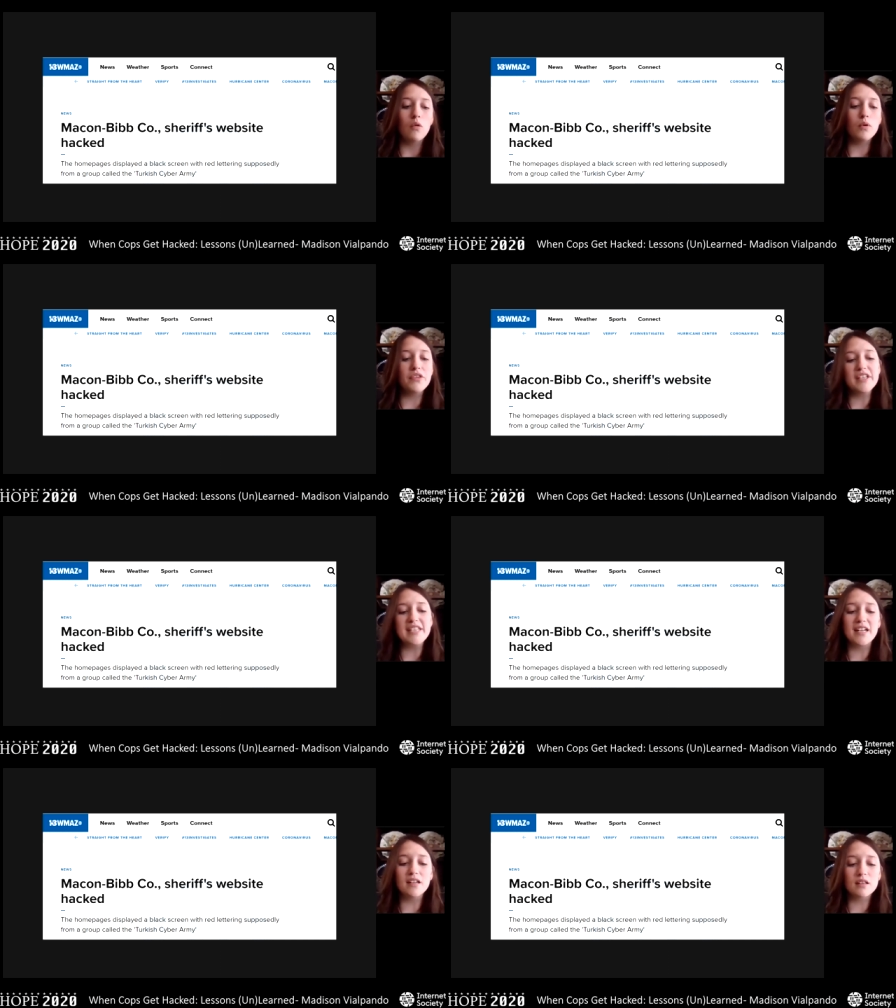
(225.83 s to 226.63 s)
With the
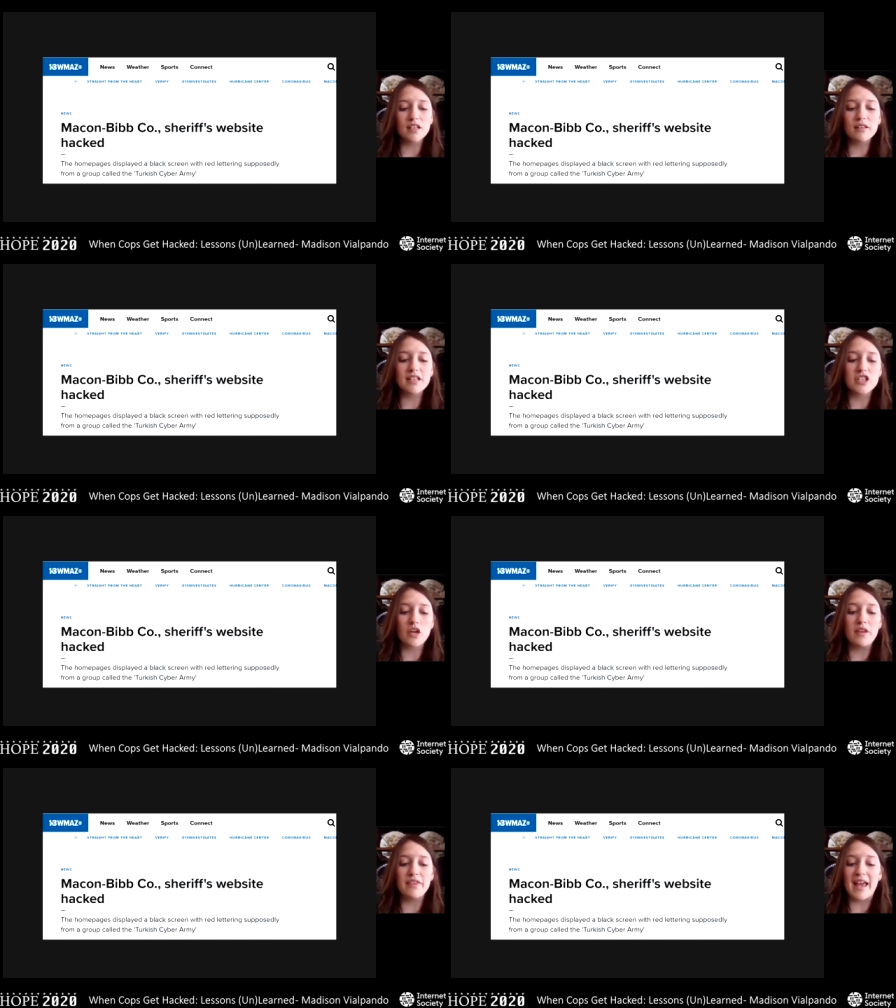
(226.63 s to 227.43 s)
data clearly
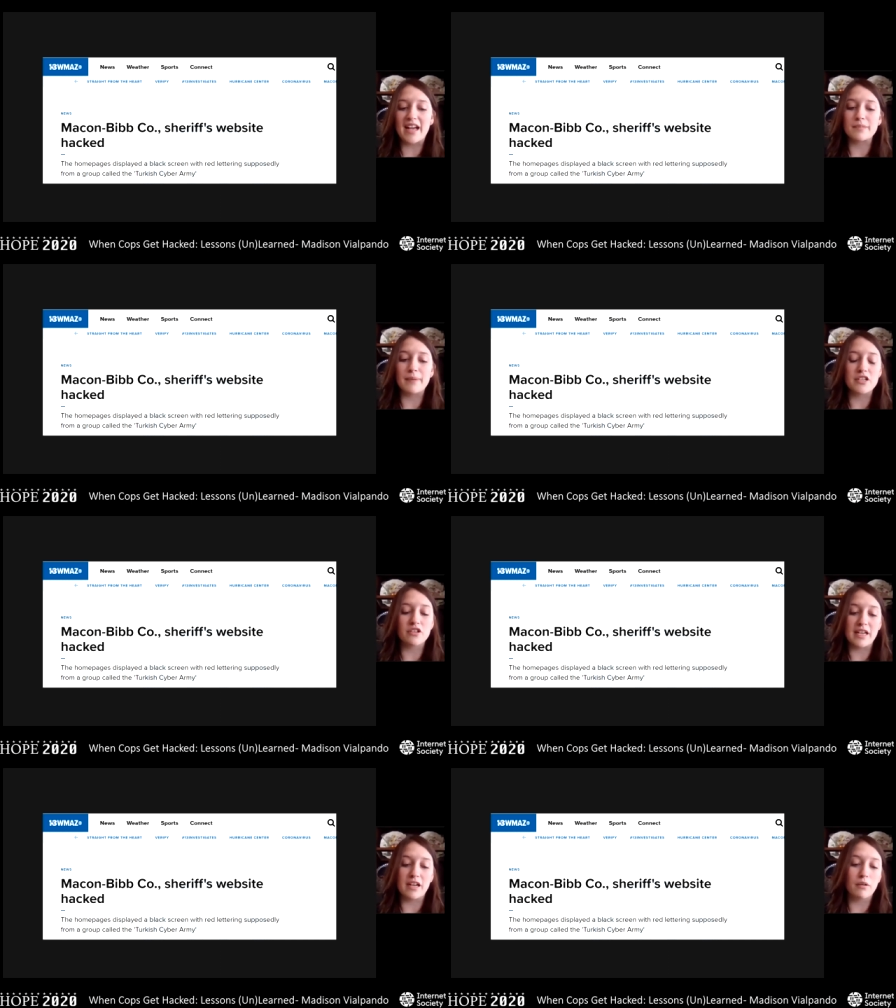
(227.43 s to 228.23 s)
showing the
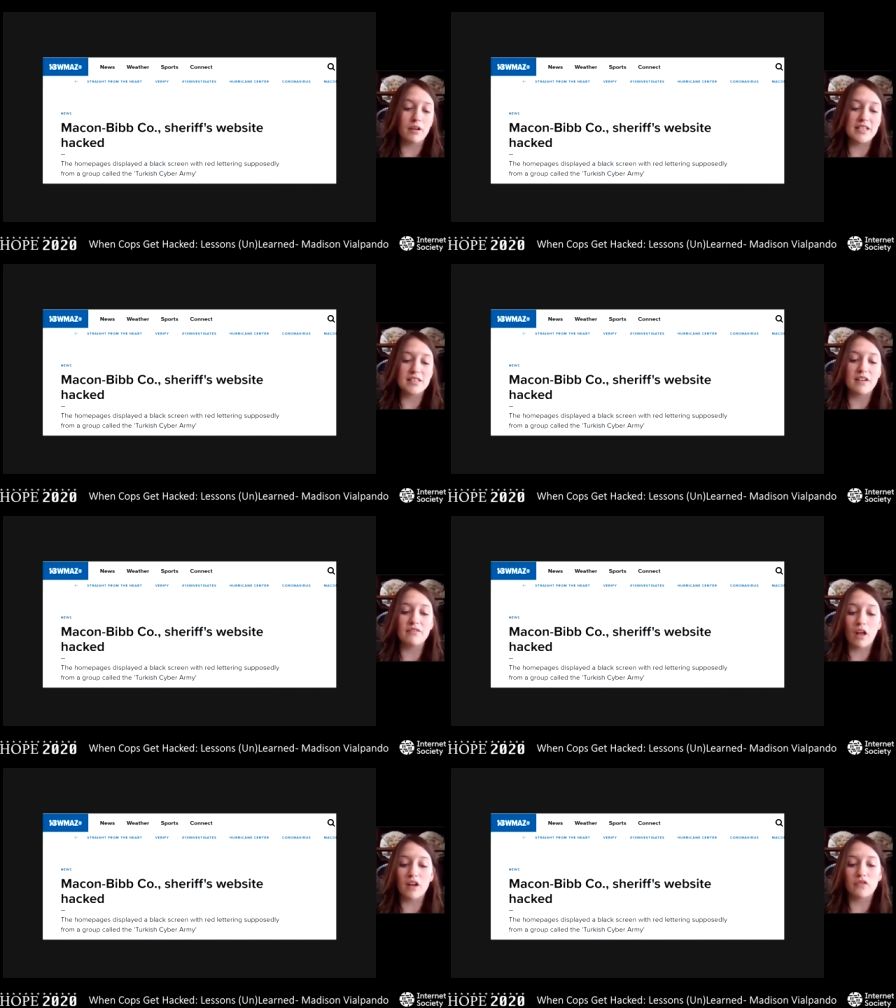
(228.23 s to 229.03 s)
exponential increase of
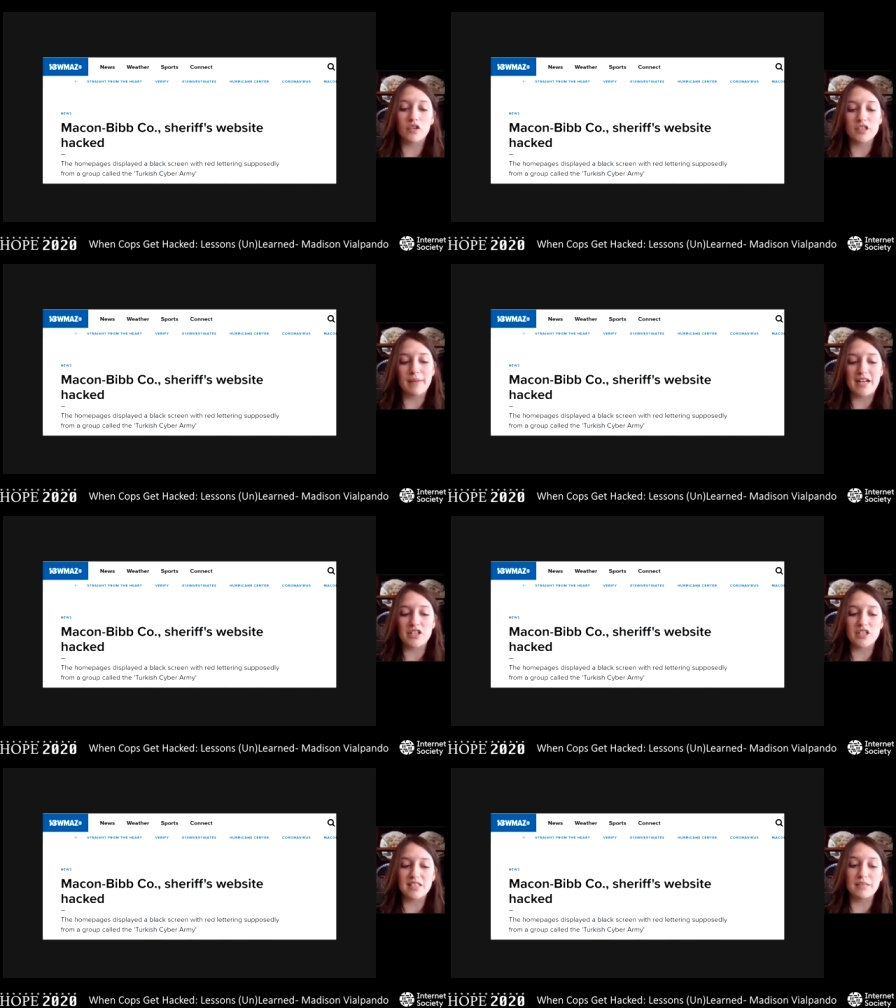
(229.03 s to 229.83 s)
law enforcement
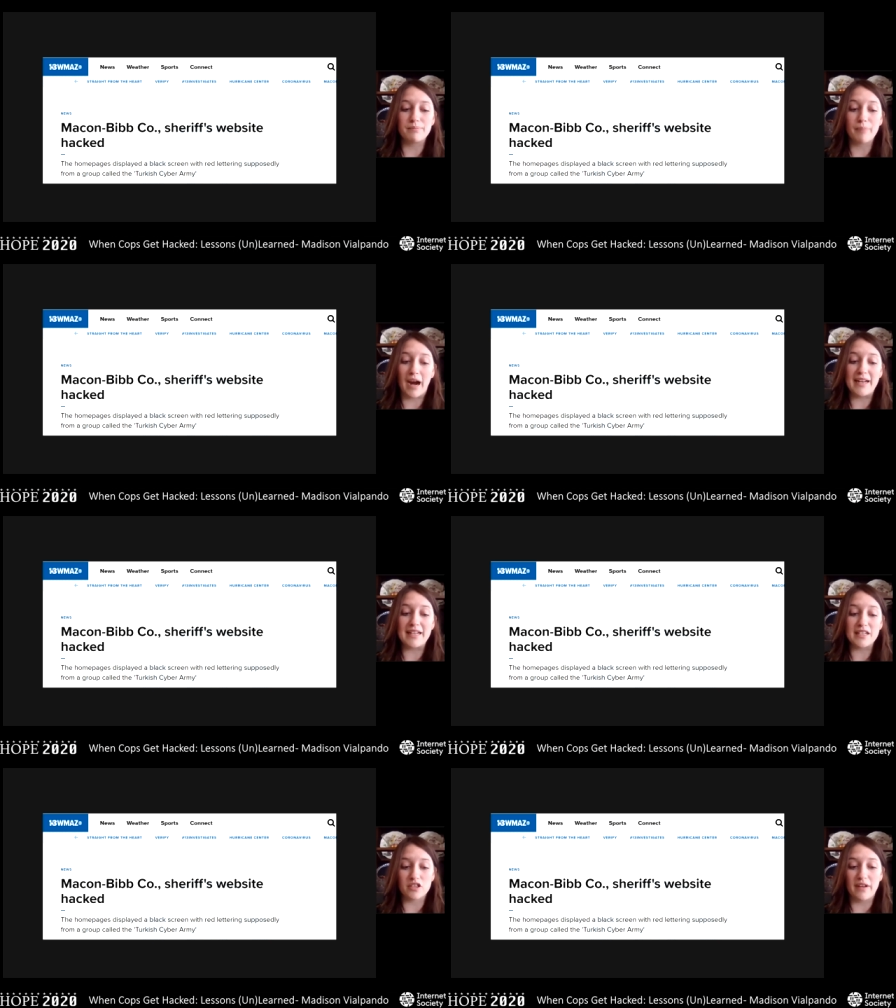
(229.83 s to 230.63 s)
agencies buying
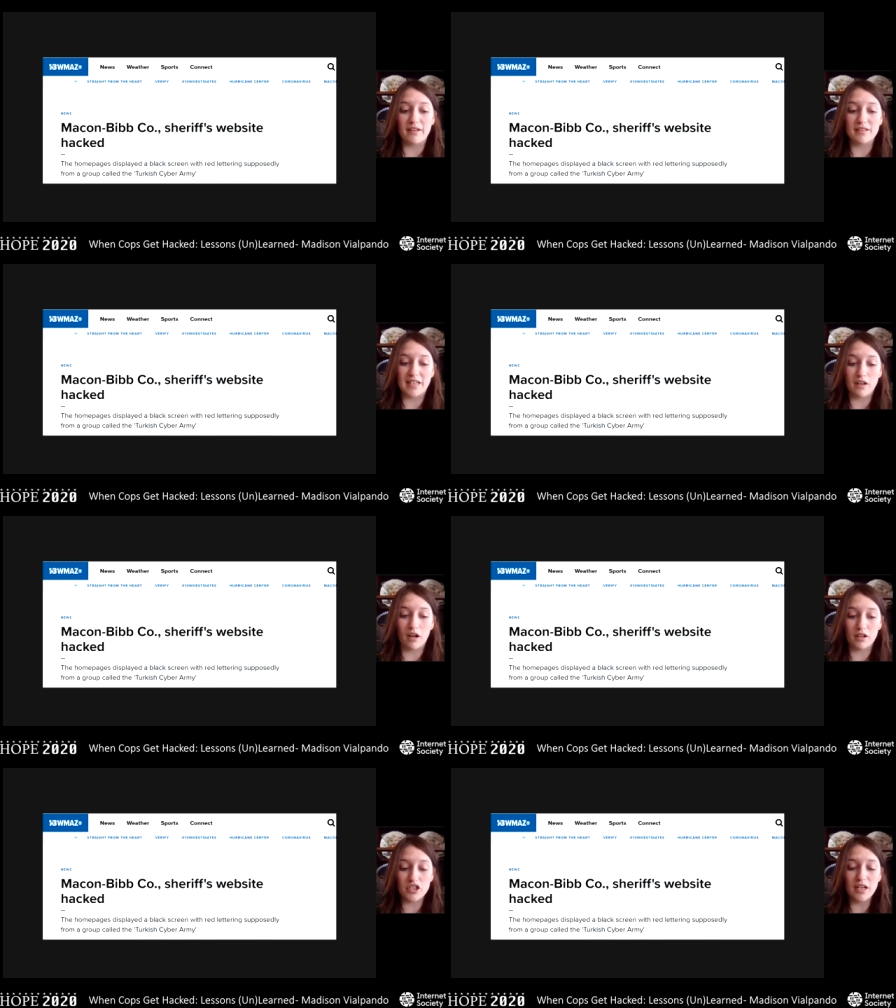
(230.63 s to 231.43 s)
into surveillance
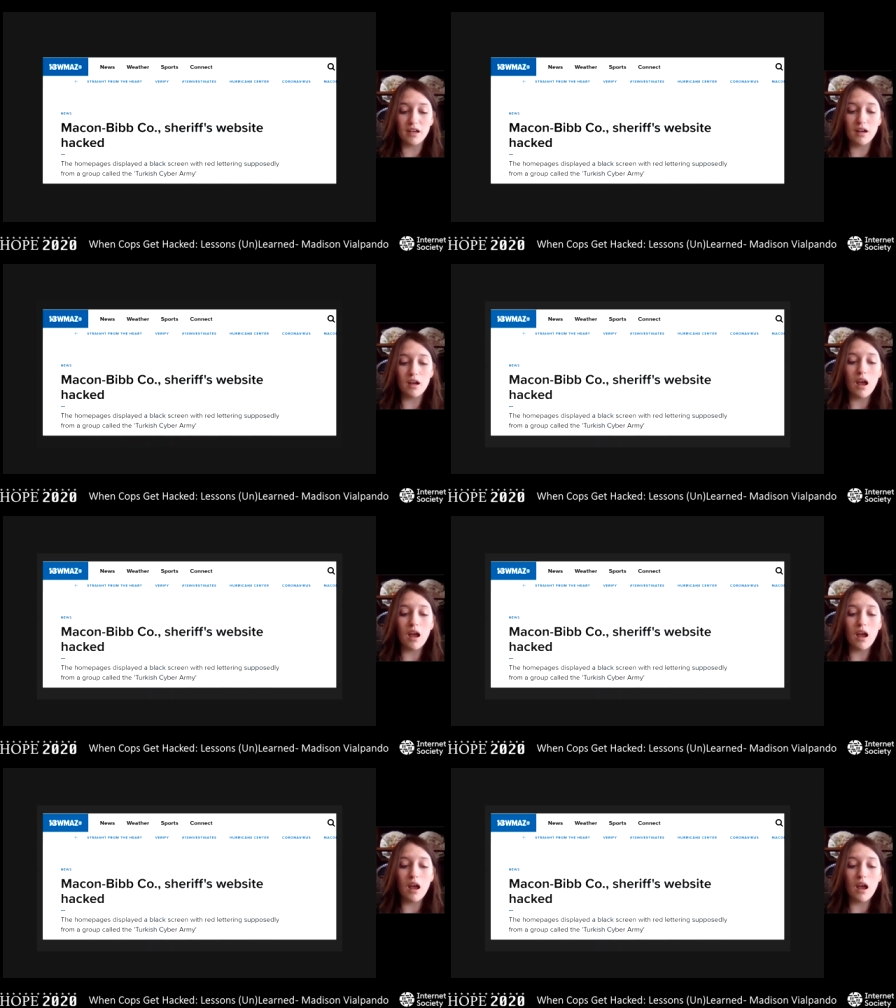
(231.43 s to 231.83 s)
technology,